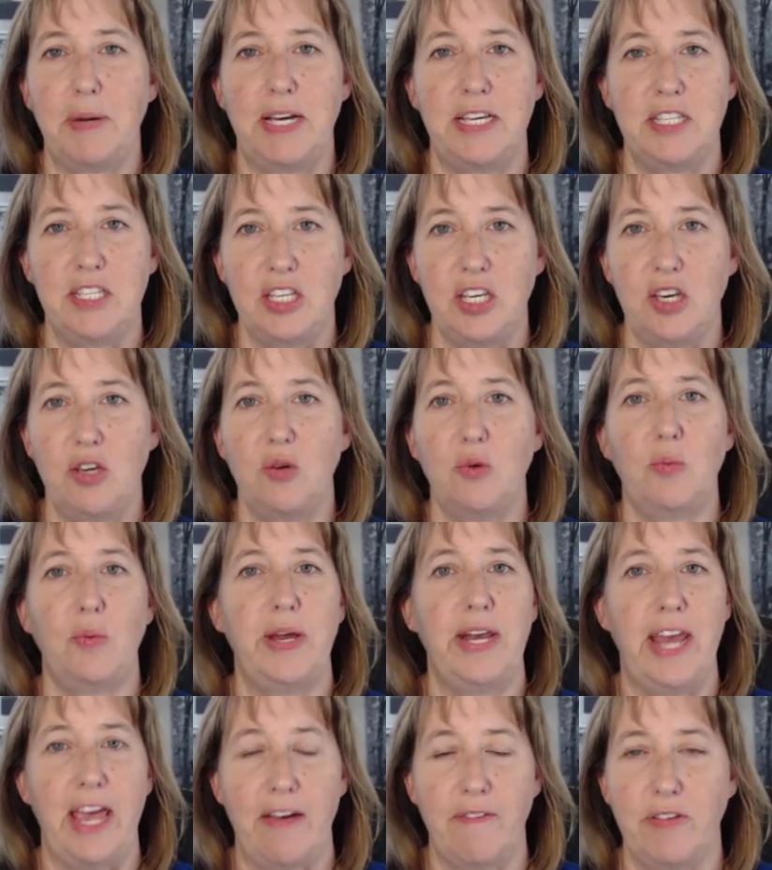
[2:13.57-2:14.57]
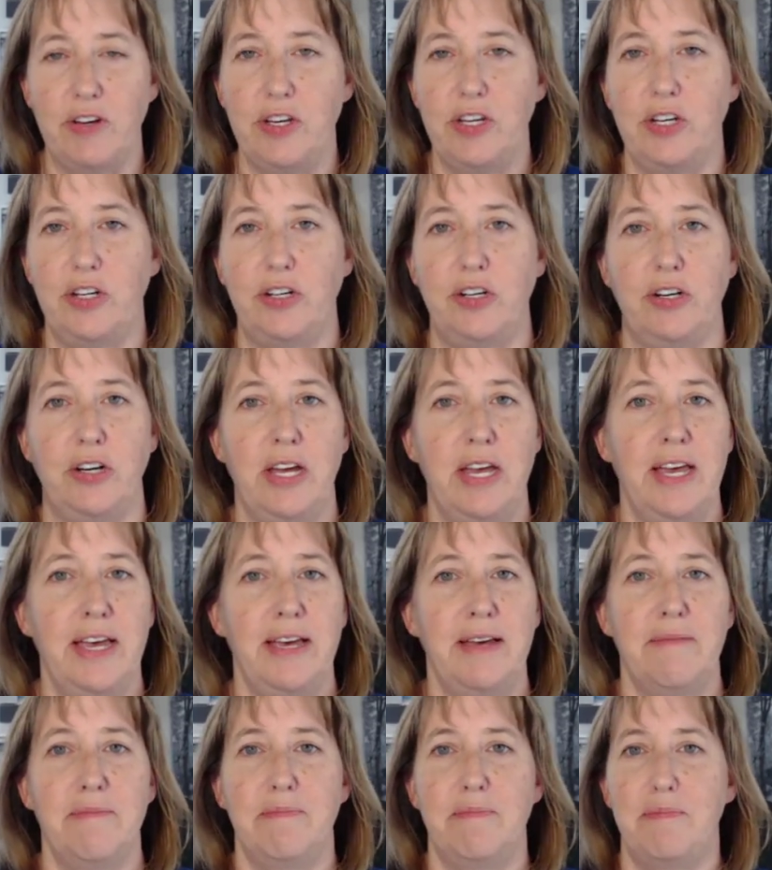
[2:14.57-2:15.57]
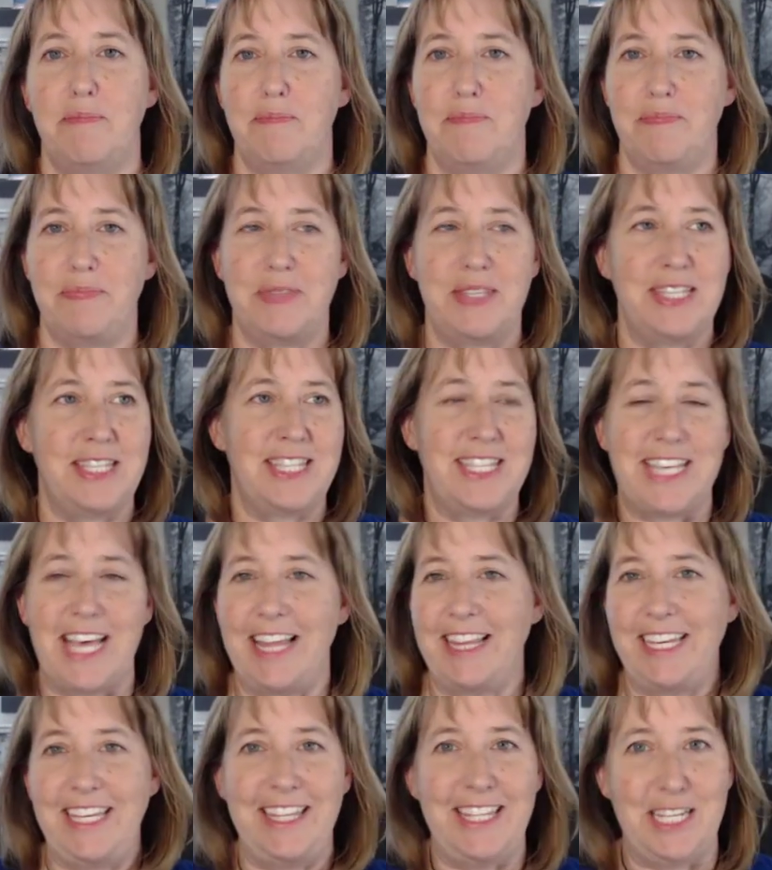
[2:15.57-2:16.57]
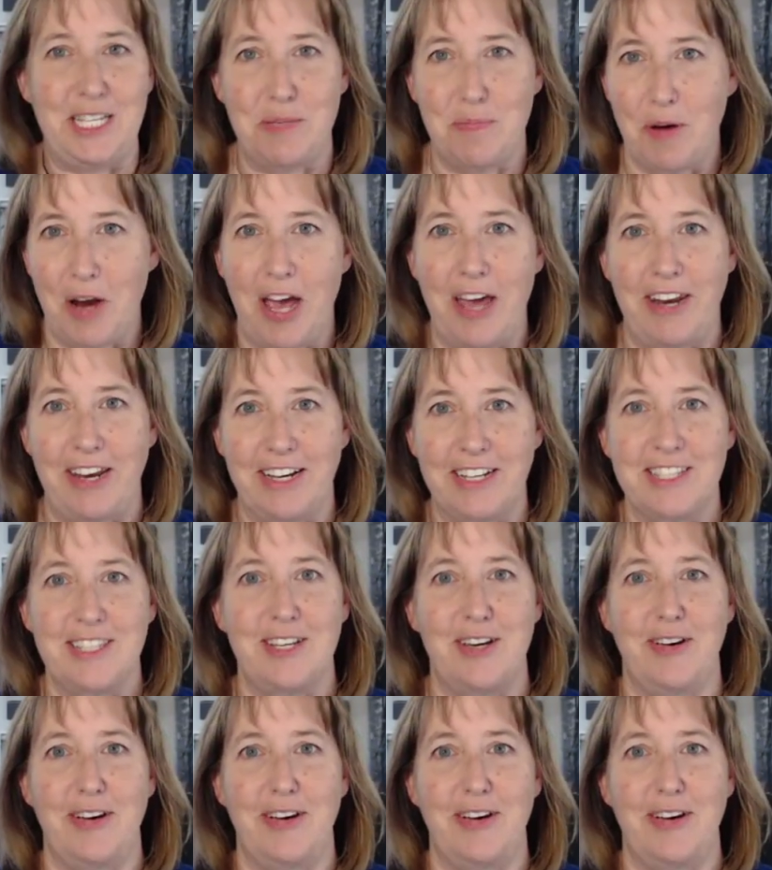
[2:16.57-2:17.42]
by SKU whenever you're selling these products.